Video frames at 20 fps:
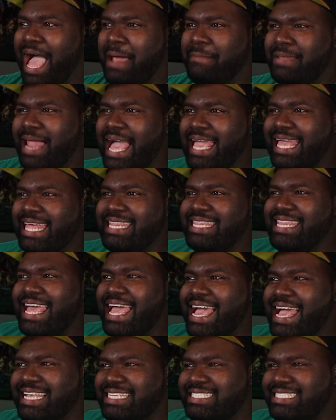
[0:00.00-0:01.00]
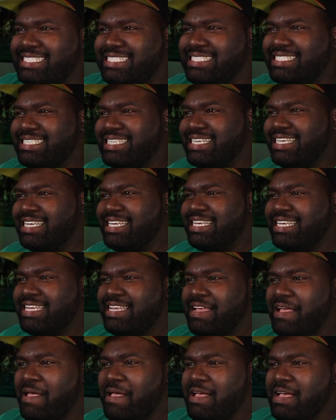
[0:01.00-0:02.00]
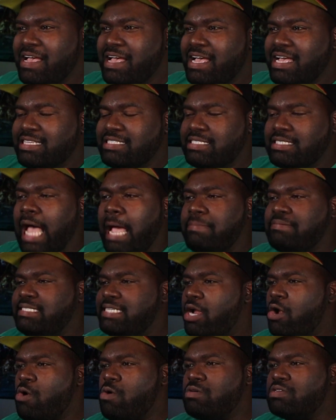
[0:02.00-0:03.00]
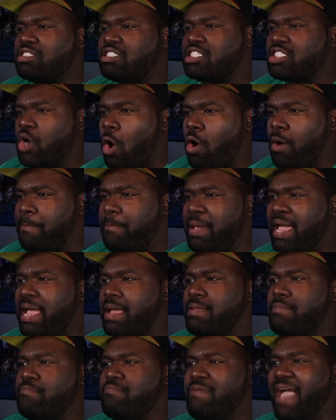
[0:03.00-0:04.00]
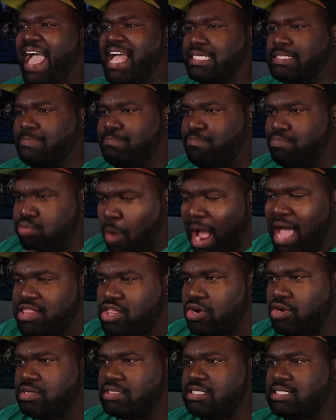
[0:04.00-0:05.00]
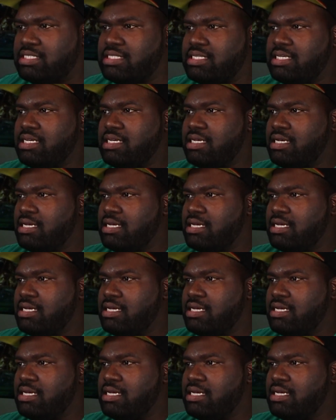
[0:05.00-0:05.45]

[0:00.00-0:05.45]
I'm liking this. Sub-Zero and Scorpion. Brothers!